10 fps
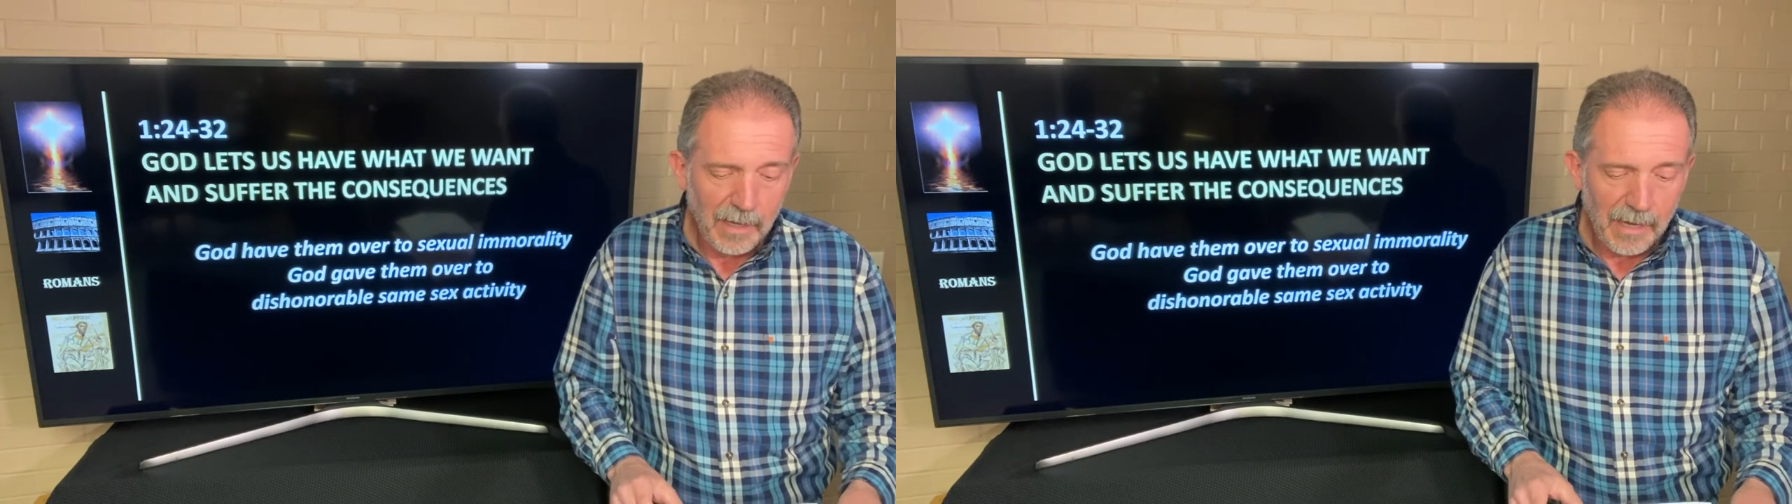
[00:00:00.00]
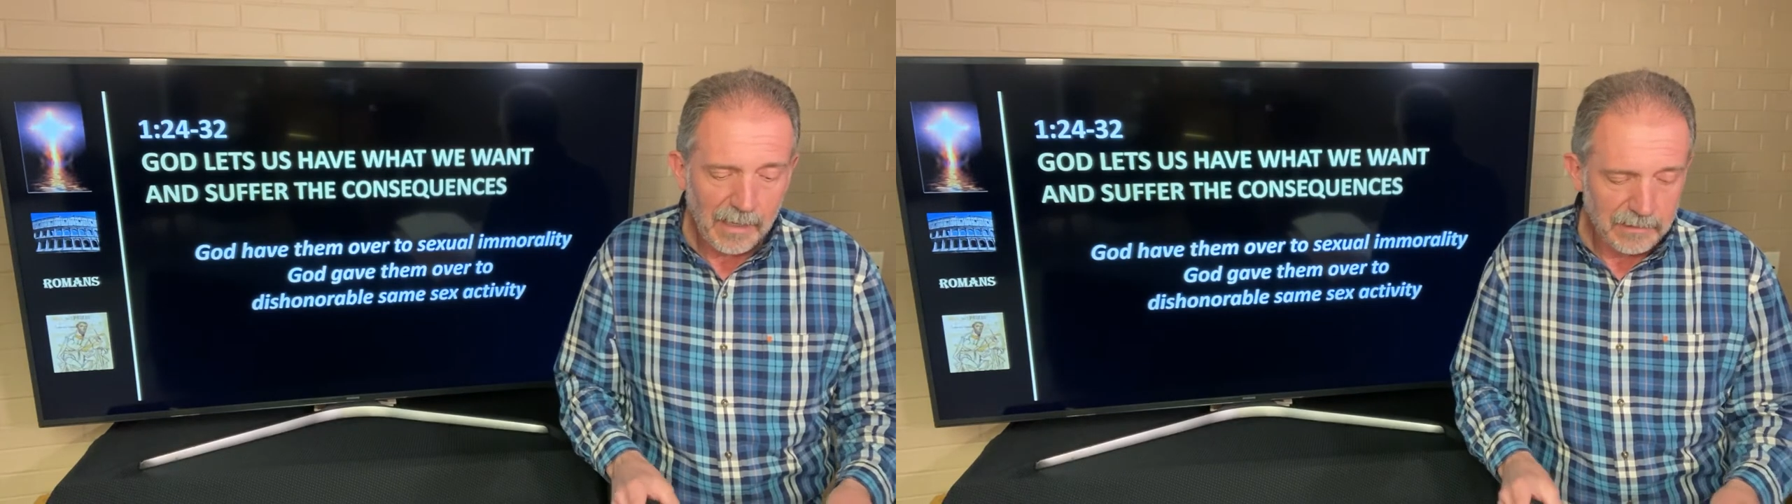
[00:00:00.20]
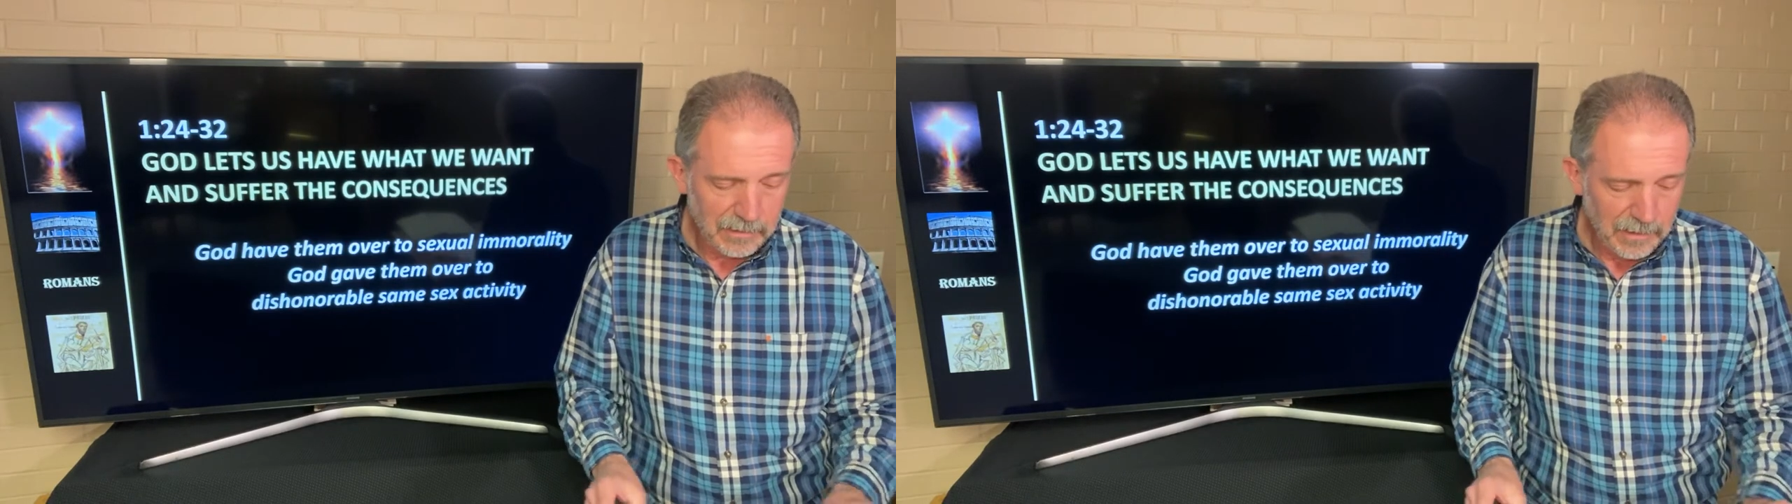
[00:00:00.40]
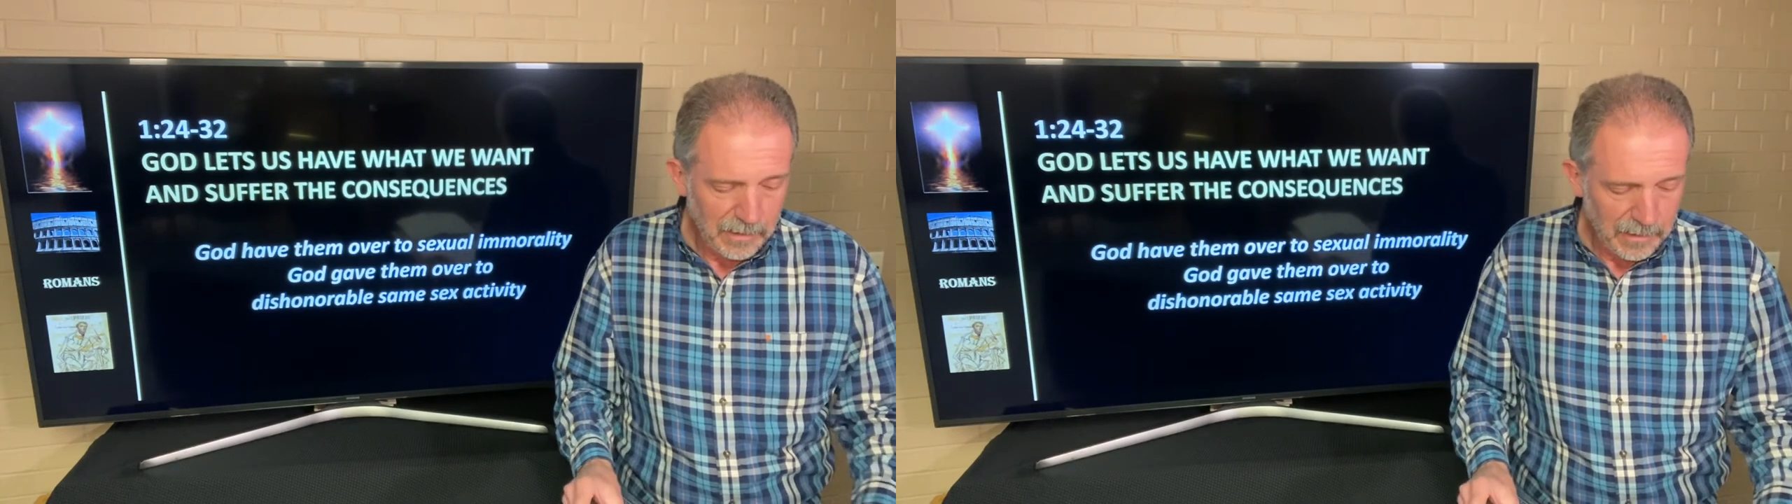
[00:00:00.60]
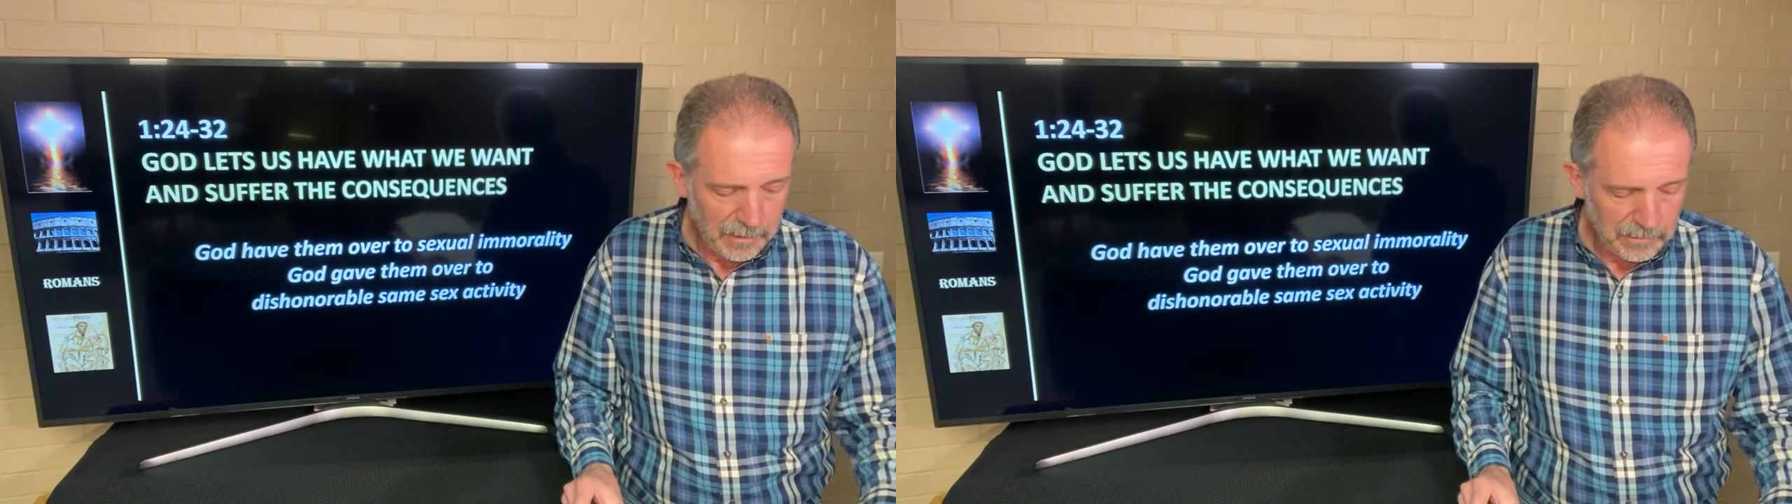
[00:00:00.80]
has
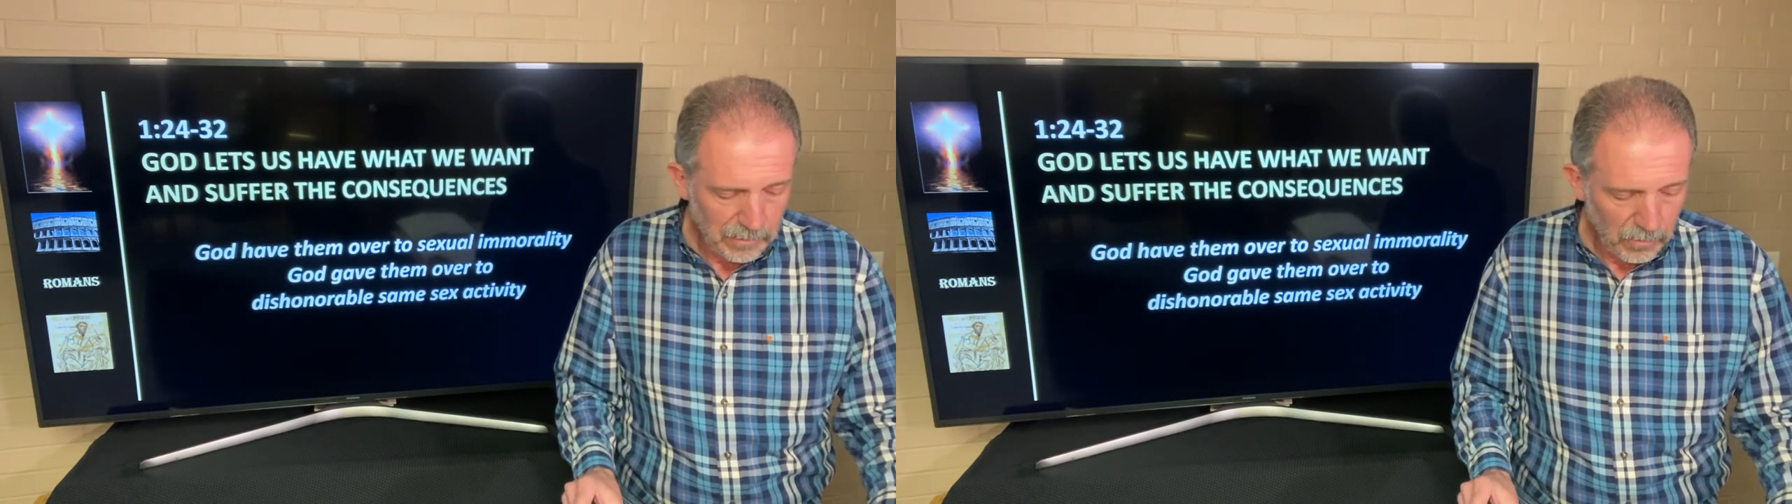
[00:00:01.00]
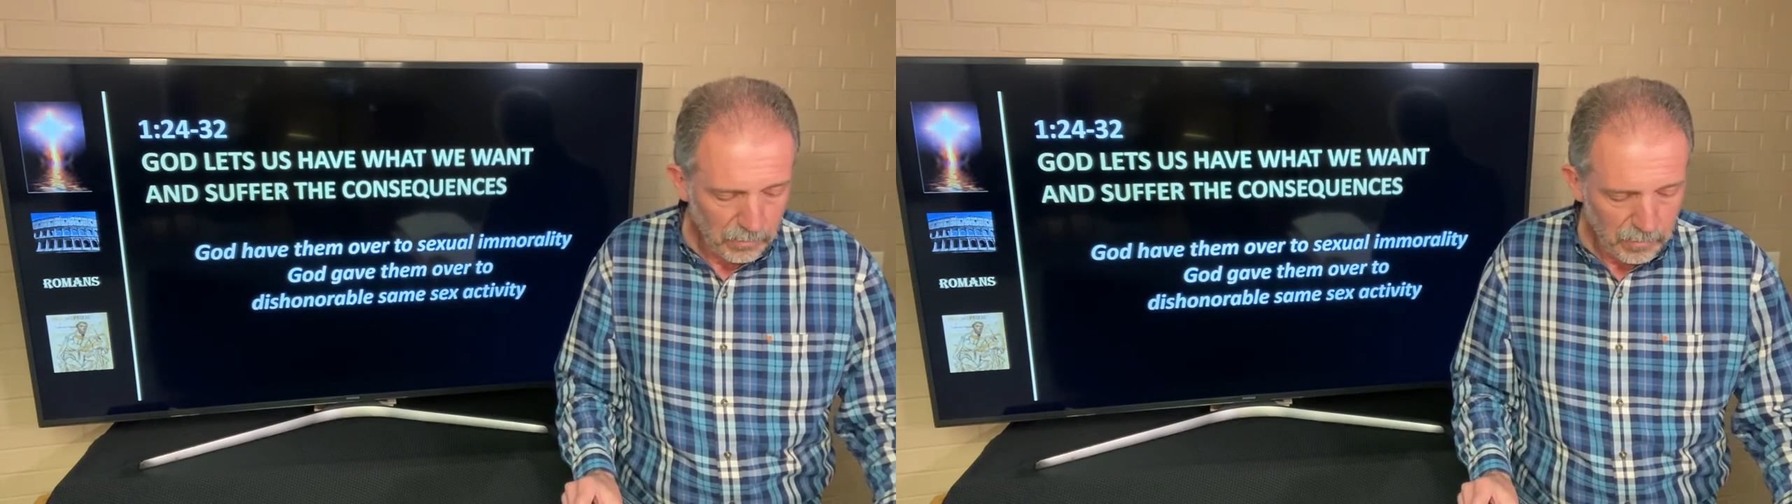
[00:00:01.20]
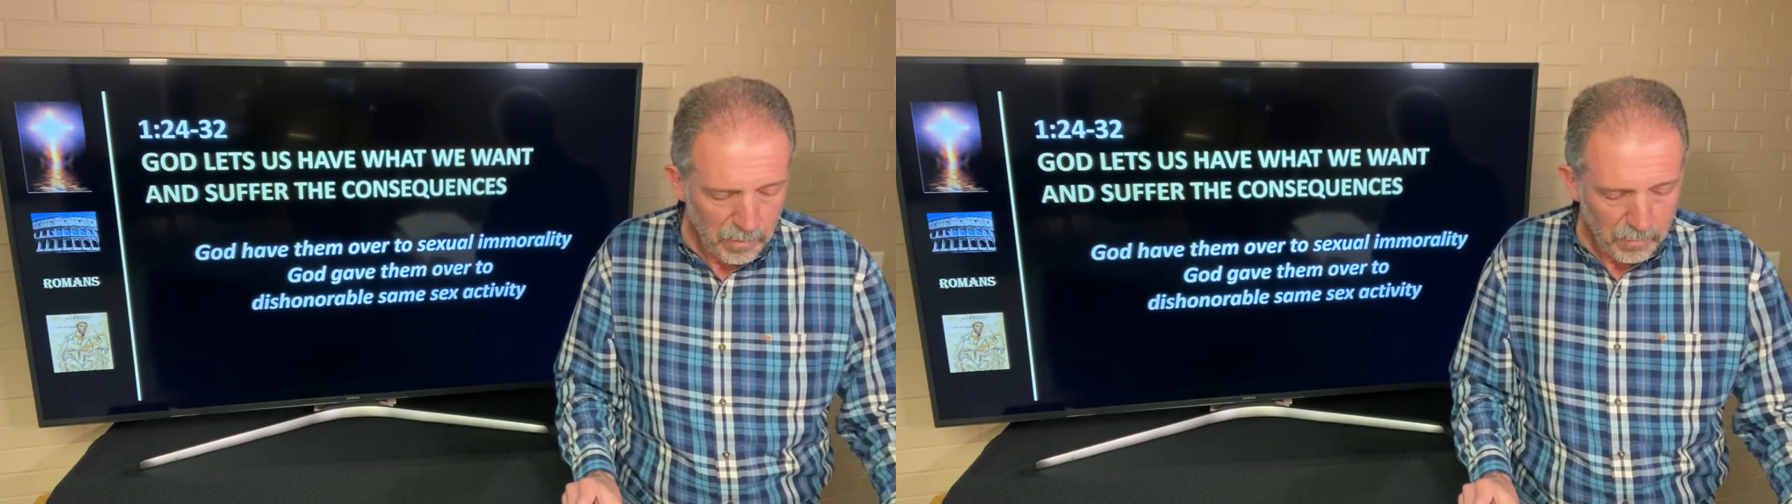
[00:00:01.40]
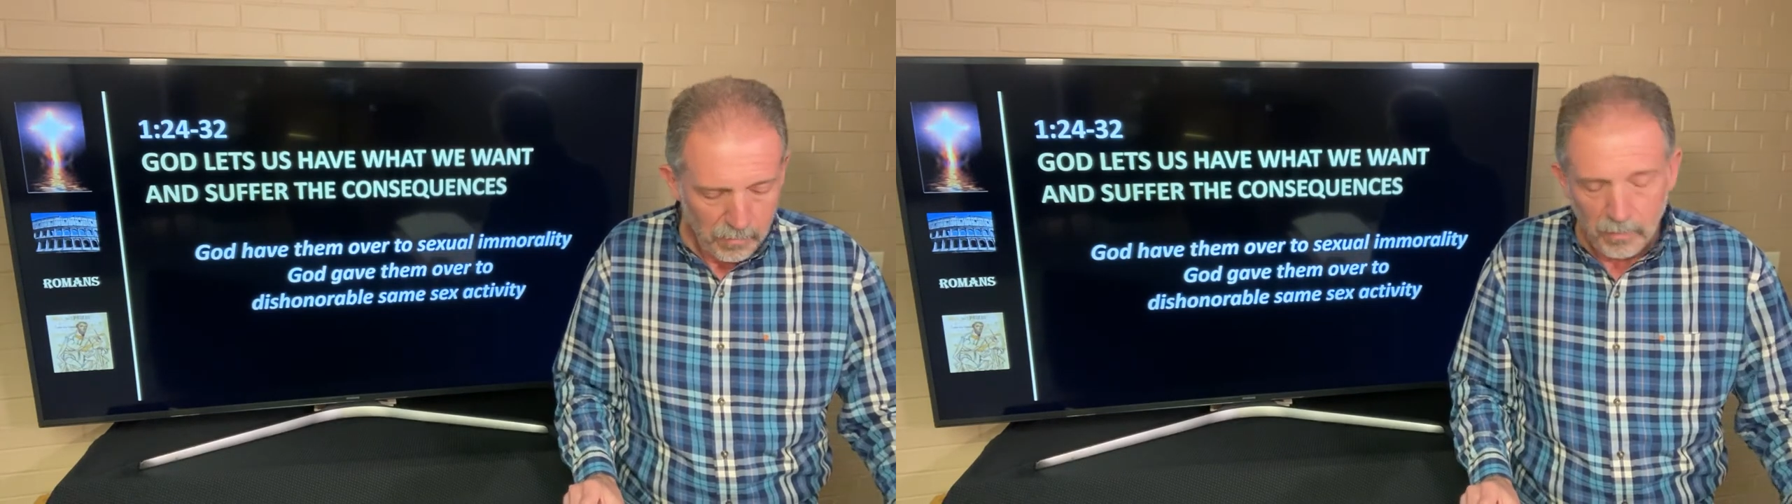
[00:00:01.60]
his own